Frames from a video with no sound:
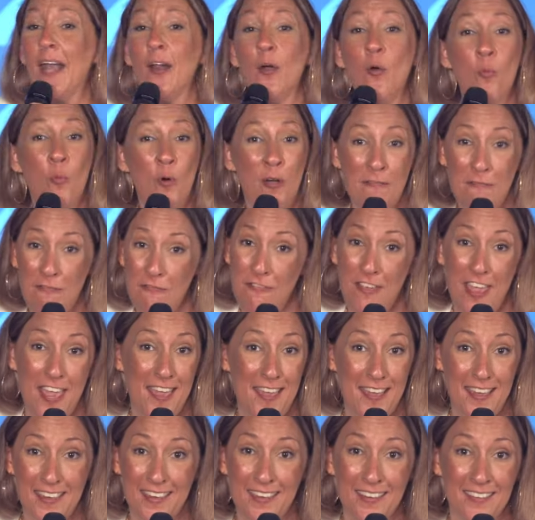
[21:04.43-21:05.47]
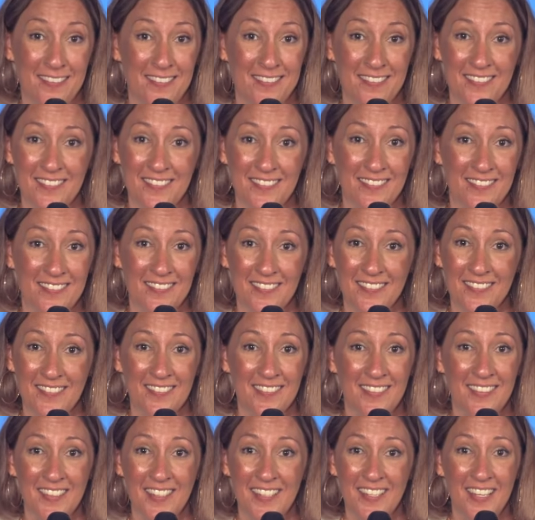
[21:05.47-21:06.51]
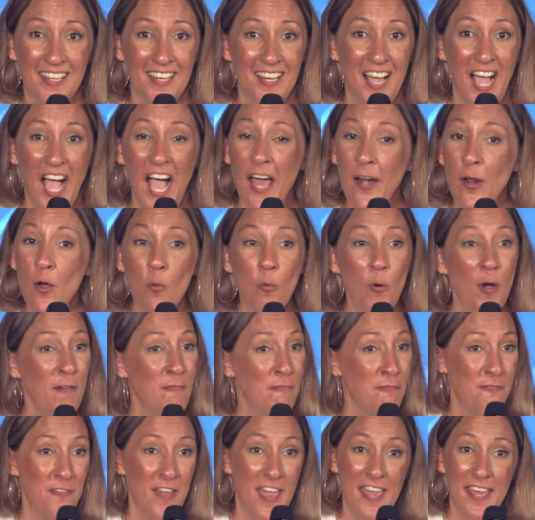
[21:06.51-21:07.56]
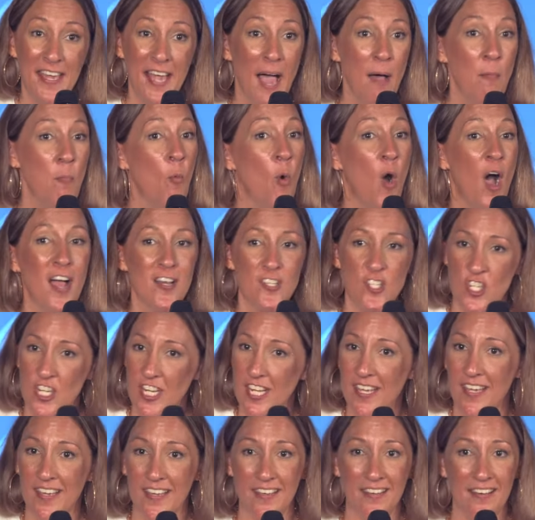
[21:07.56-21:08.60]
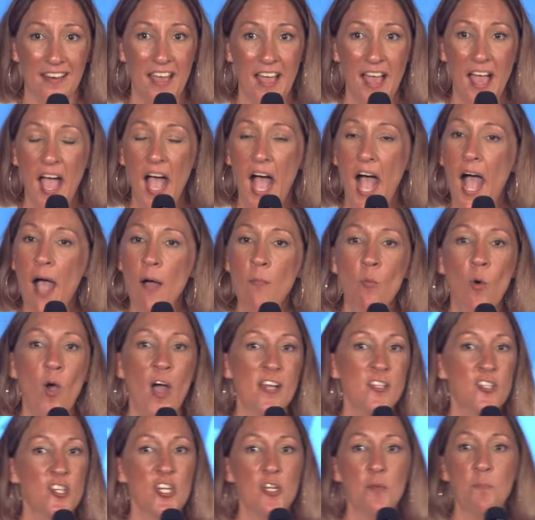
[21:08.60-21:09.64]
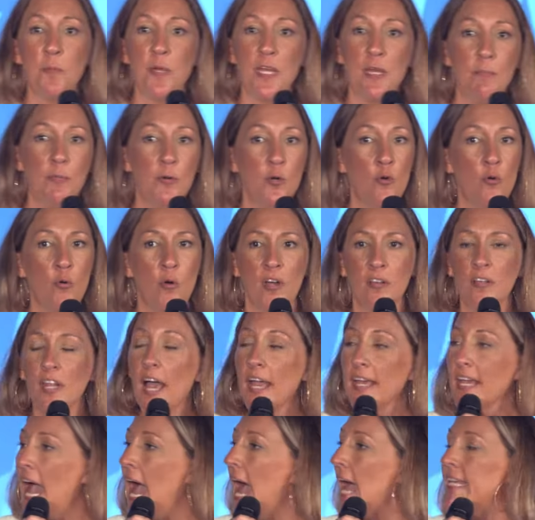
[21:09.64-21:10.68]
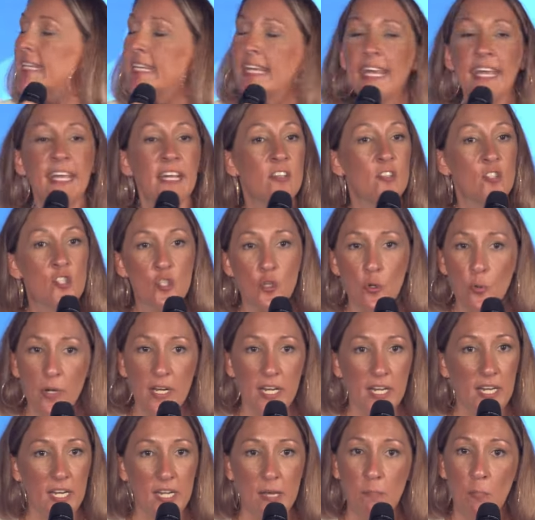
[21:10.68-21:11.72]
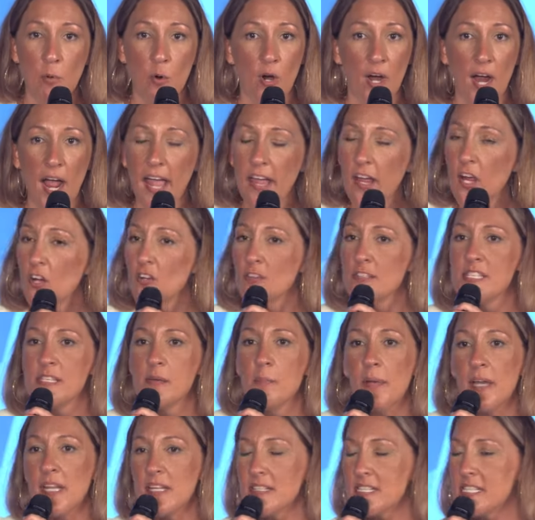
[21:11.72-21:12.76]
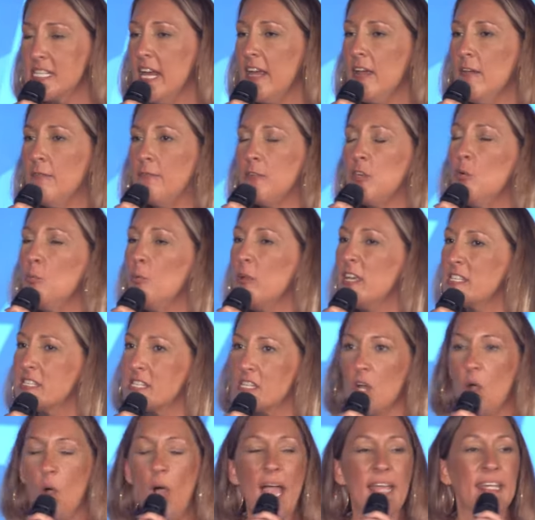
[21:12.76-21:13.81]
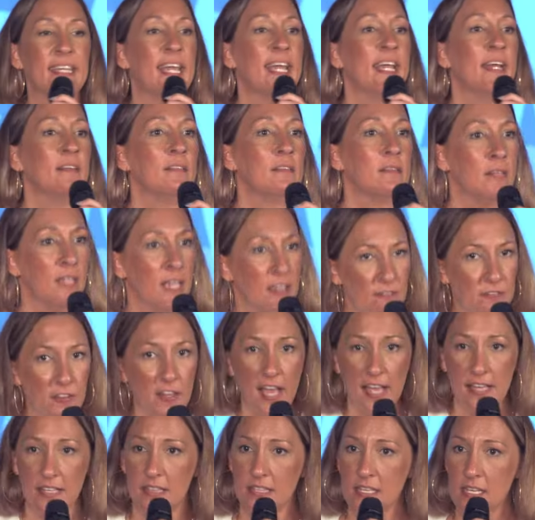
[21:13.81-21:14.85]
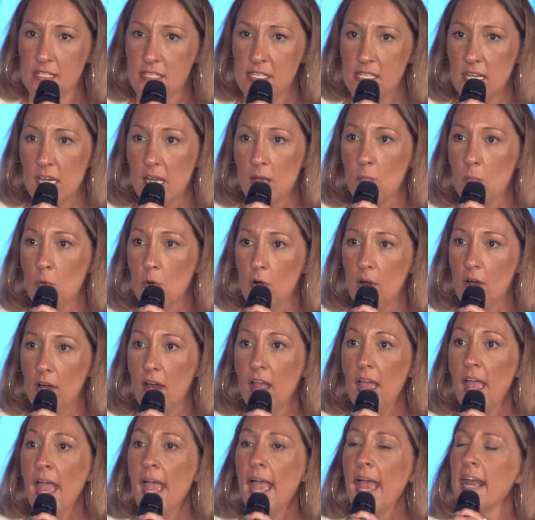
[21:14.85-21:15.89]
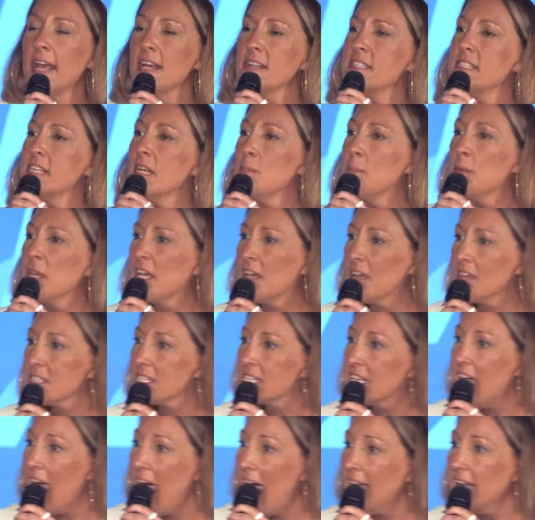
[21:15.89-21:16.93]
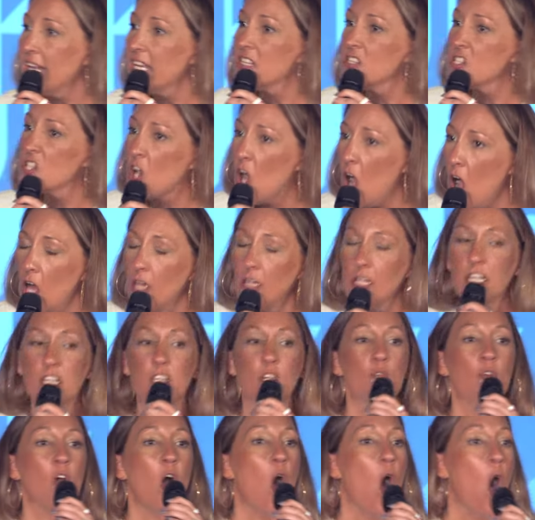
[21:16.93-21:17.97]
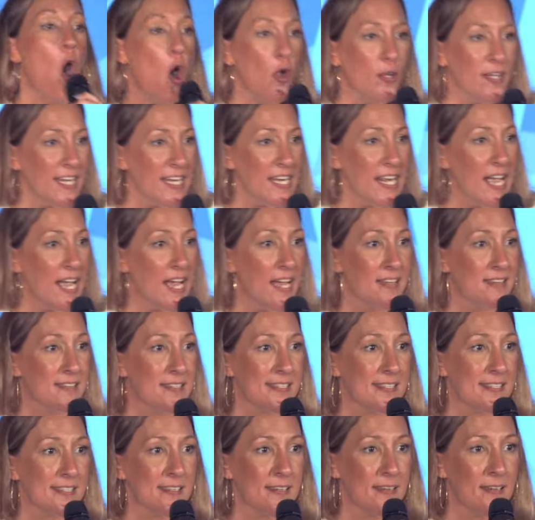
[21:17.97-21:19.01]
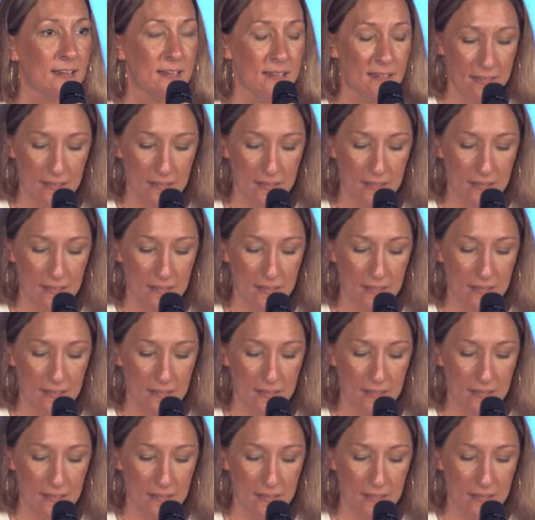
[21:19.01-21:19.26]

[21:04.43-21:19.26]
I don't want fake. I don't want fake. I'm watching it. I'm watching people who are like, I can't do it anymore. I heard somebody say a few weeks ago, I can't live like this anymore. And I said, because God is calling you to holiness.